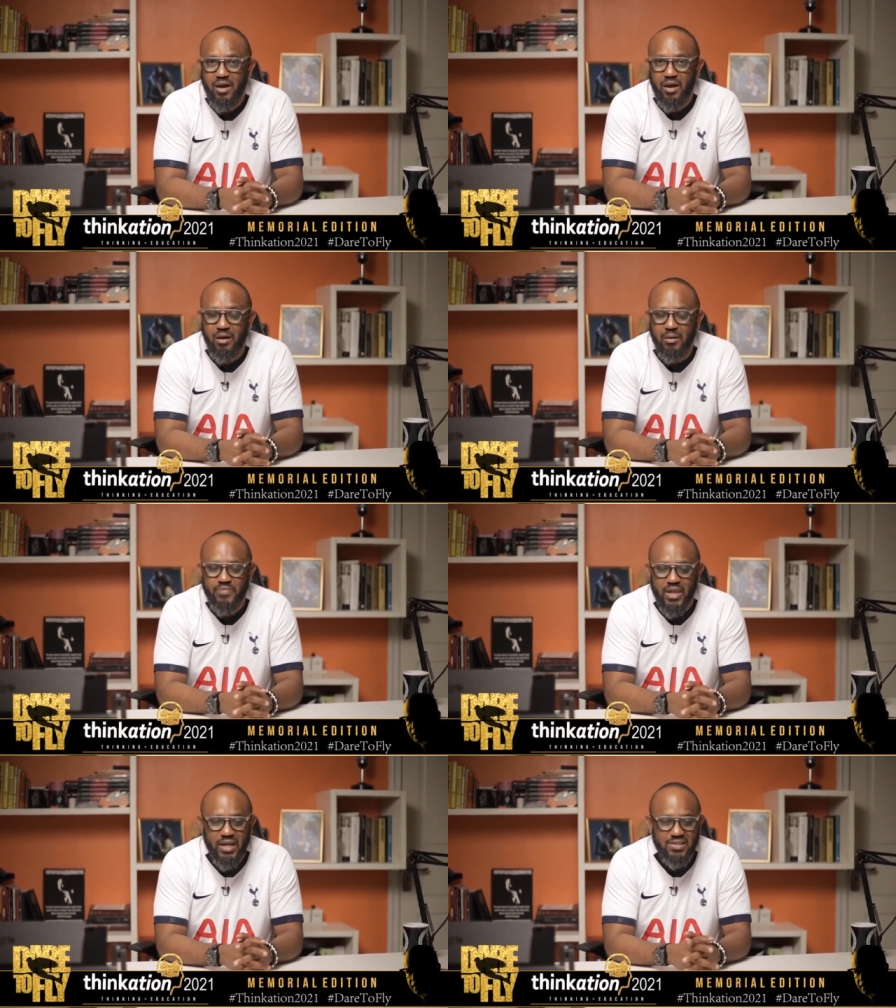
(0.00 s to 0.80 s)

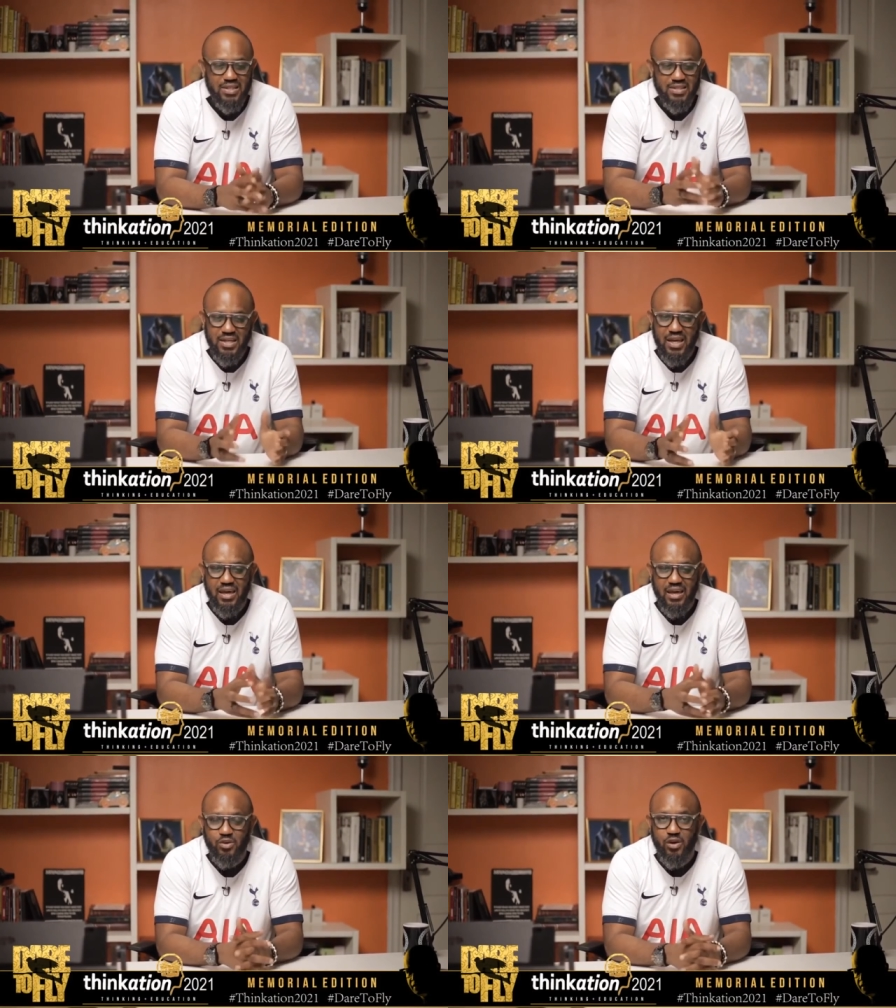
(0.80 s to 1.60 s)
Um, and
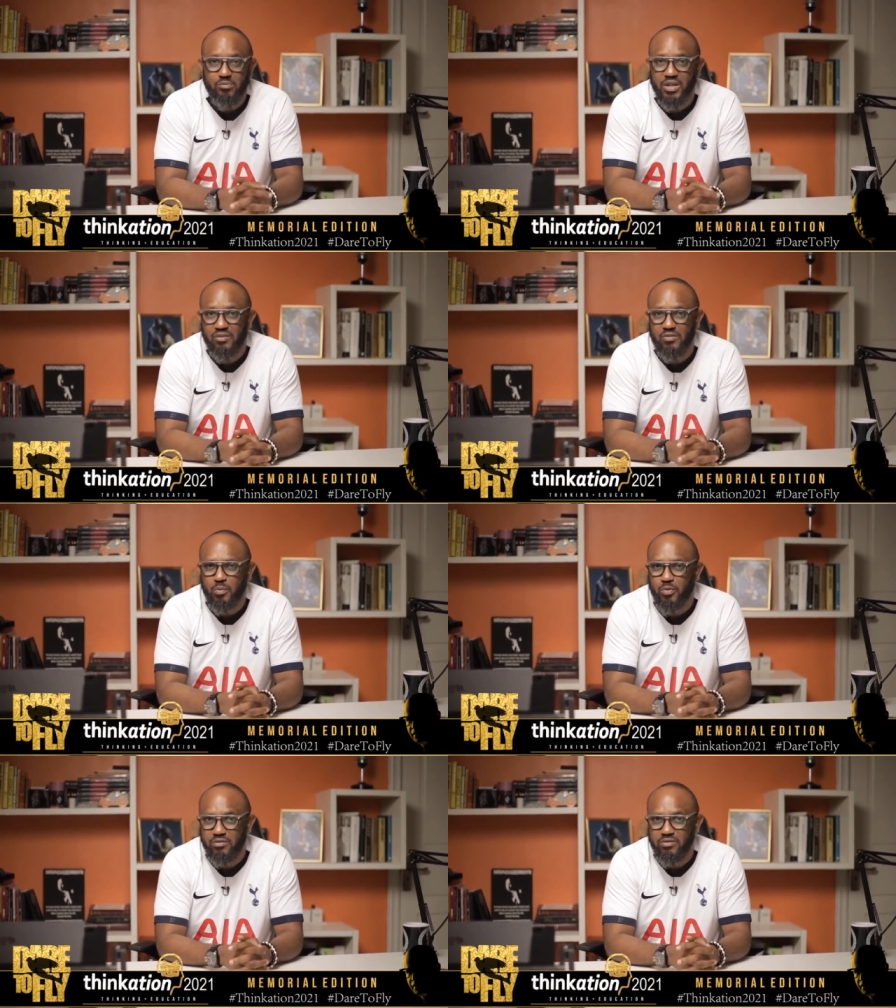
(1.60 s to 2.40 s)
today, you know, I've been given the
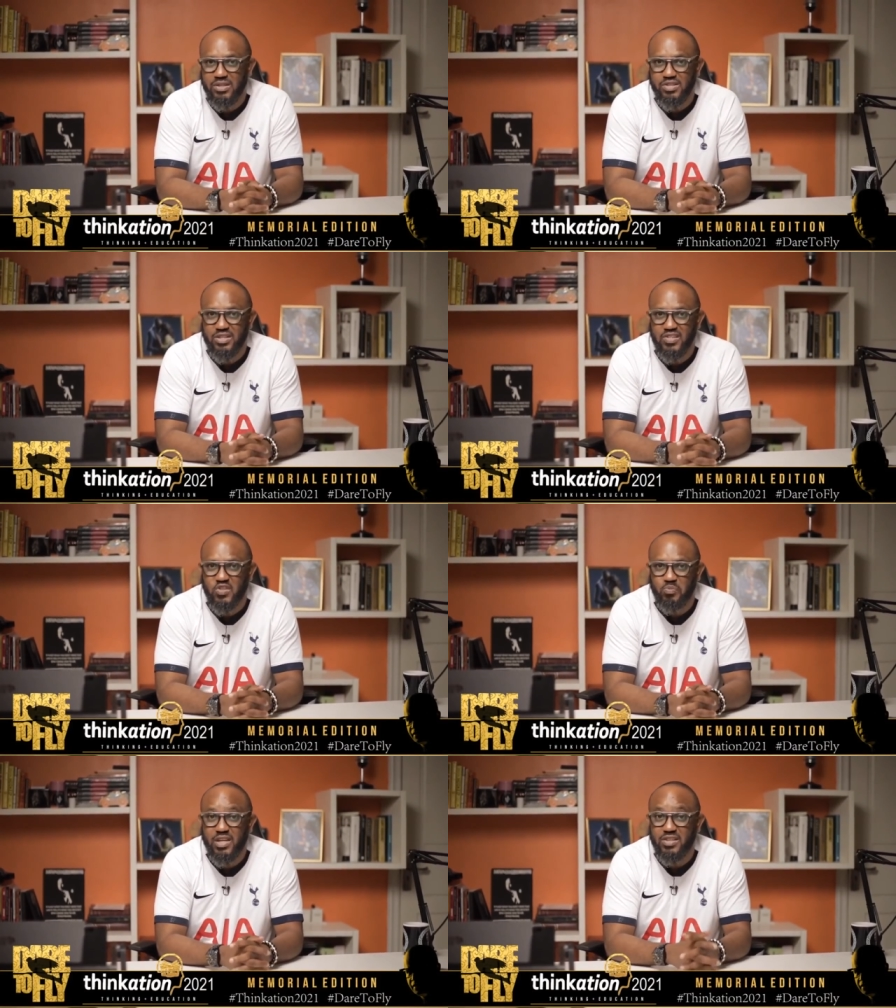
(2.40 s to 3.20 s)
privilege to
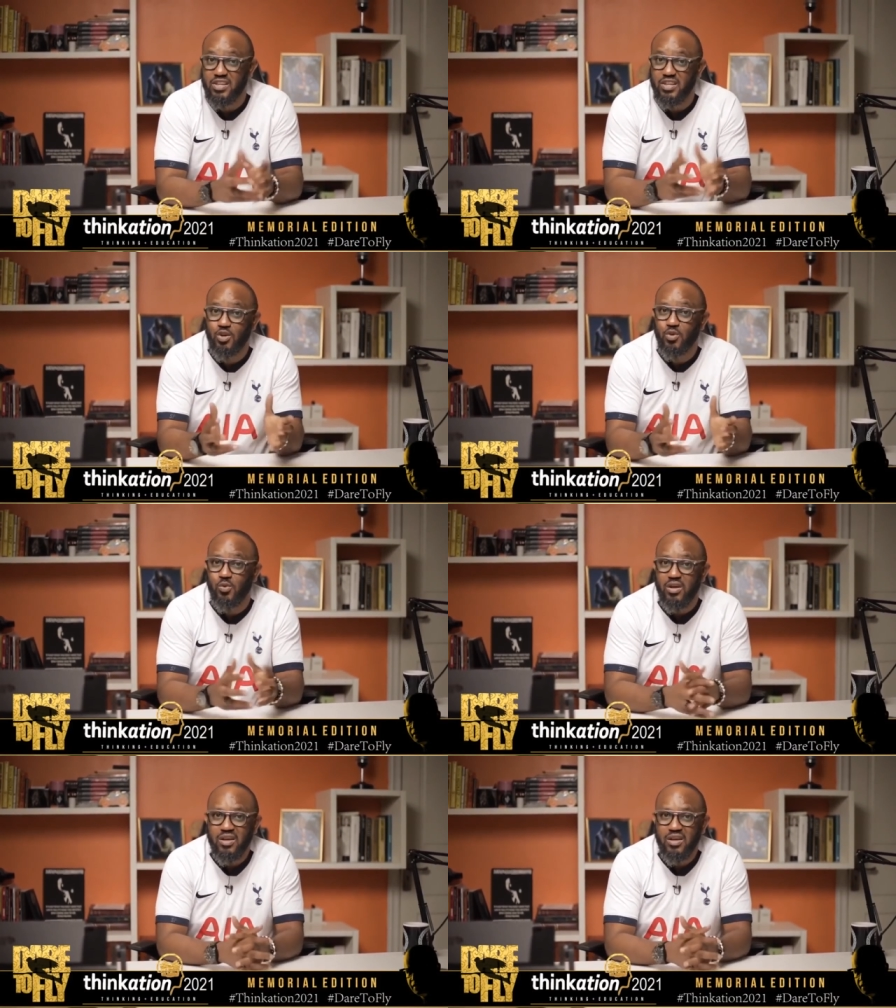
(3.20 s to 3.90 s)
speak to you,